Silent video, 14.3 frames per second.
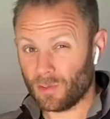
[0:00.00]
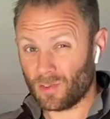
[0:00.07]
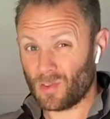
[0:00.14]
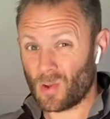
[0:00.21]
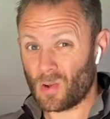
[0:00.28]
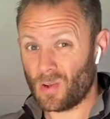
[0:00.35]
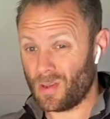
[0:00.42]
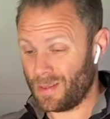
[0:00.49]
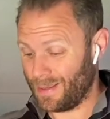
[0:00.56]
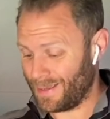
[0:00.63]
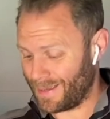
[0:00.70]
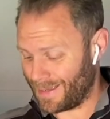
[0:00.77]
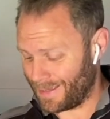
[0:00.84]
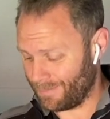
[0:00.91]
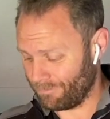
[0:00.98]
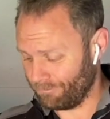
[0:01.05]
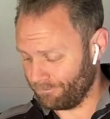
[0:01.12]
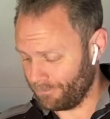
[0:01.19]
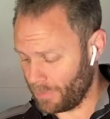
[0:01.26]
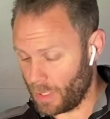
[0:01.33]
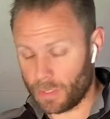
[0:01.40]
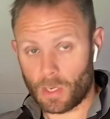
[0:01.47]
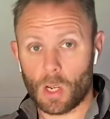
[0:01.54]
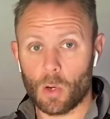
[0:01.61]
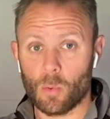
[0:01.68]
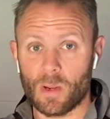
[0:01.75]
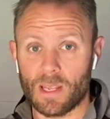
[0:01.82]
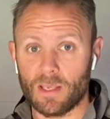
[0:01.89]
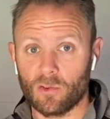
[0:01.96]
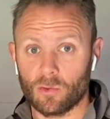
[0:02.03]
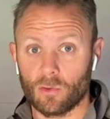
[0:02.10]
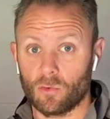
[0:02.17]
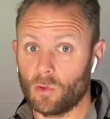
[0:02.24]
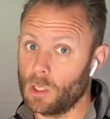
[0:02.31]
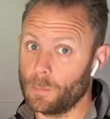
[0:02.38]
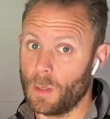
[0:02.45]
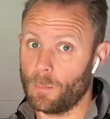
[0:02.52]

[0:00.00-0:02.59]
not an OE, so it's not going to be a